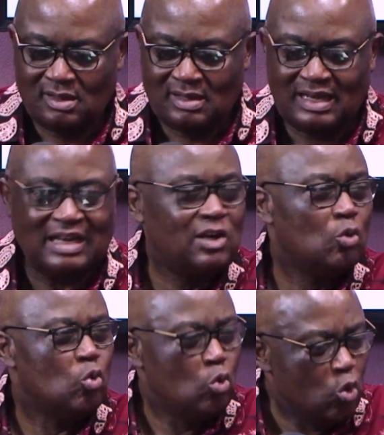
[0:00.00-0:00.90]
that they
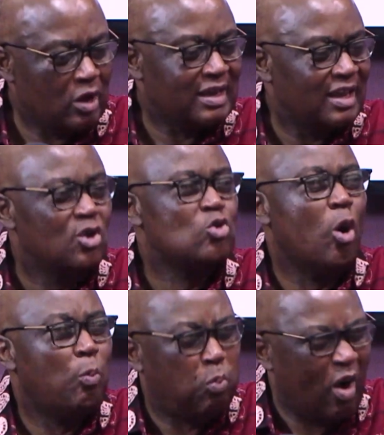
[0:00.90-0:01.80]
would look in your
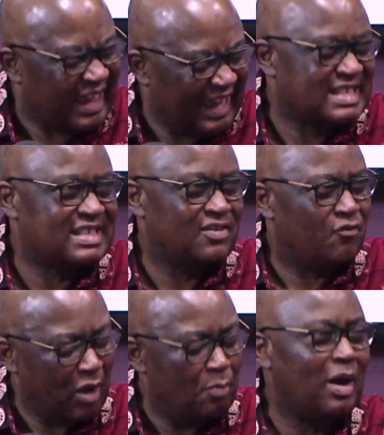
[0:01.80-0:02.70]
pocket
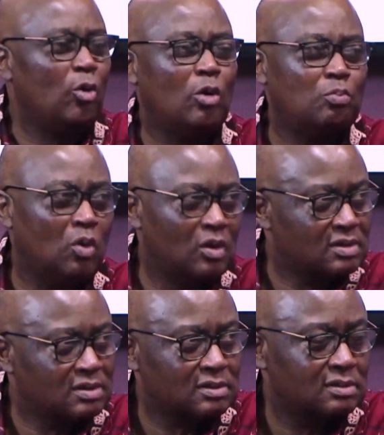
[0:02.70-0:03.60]
for a ballot box.
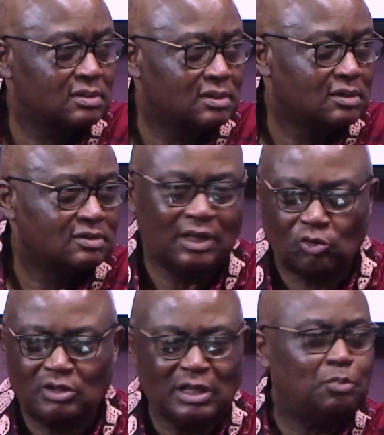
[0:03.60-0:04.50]
So I
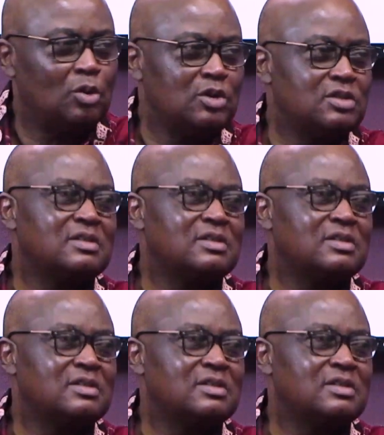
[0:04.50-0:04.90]
told the police.